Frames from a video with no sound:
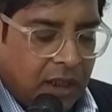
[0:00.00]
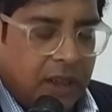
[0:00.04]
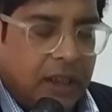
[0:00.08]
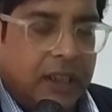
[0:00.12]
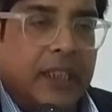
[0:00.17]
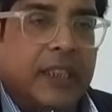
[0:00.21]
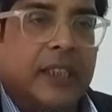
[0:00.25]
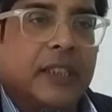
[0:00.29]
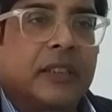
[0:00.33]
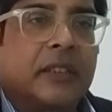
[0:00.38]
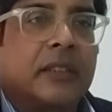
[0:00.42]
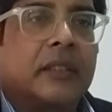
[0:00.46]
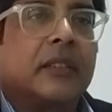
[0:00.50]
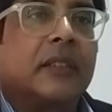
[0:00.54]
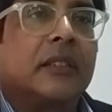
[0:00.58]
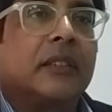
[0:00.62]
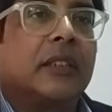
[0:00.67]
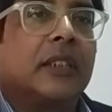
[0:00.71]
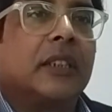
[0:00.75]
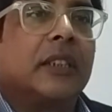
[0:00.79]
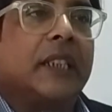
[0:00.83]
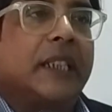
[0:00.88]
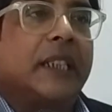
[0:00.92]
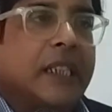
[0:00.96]
is
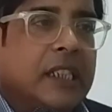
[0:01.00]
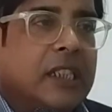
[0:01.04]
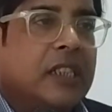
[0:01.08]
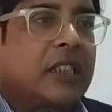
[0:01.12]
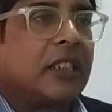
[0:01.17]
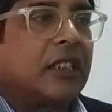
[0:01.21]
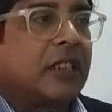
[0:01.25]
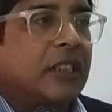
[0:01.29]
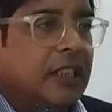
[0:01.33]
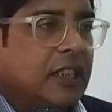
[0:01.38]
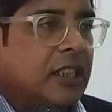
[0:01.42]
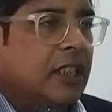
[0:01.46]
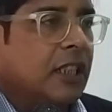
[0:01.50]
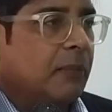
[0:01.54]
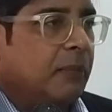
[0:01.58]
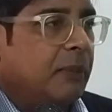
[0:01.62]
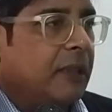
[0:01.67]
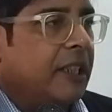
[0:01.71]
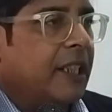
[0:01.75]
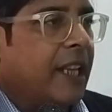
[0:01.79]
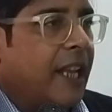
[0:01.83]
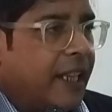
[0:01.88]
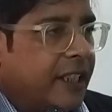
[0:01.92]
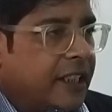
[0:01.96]
the
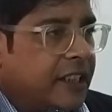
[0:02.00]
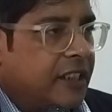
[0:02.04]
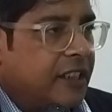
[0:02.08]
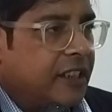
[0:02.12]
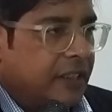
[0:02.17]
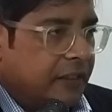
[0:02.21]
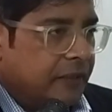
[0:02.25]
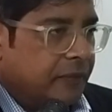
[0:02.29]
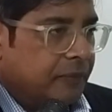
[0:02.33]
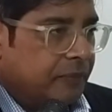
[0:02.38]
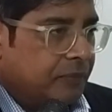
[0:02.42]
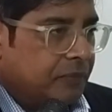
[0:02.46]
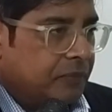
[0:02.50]
interdisciplinarity